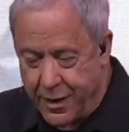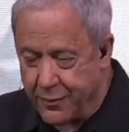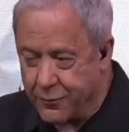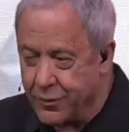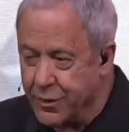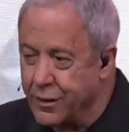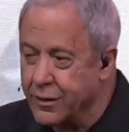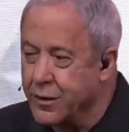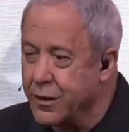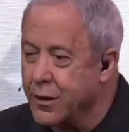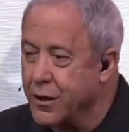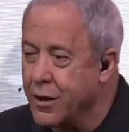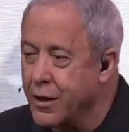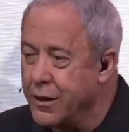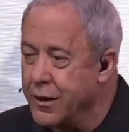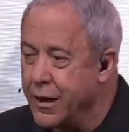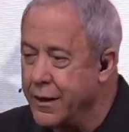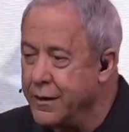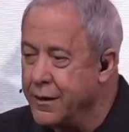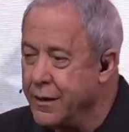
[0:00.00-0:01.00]
And we're looking
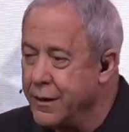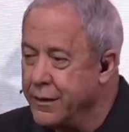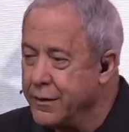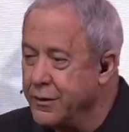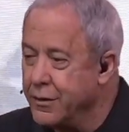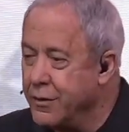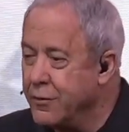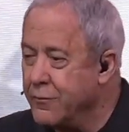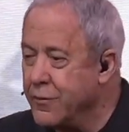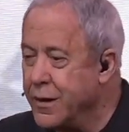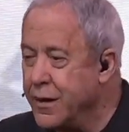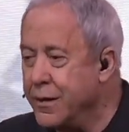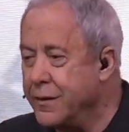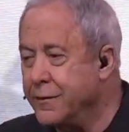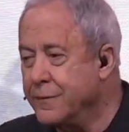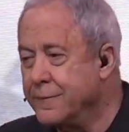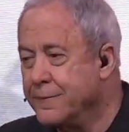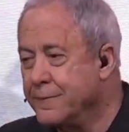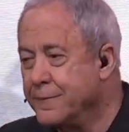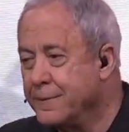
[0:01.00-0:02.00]
at, and you know
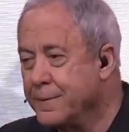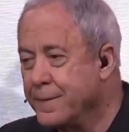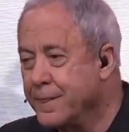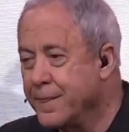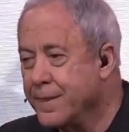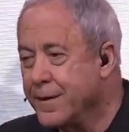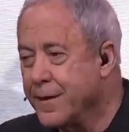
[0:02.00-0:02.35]
what?